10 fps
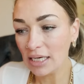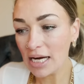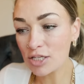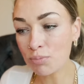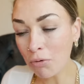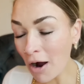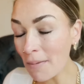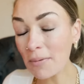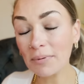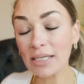It's
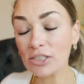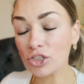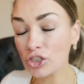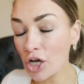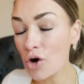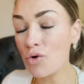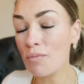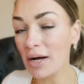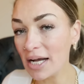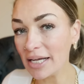probably so
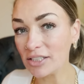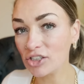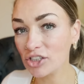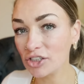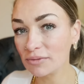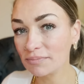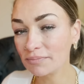much.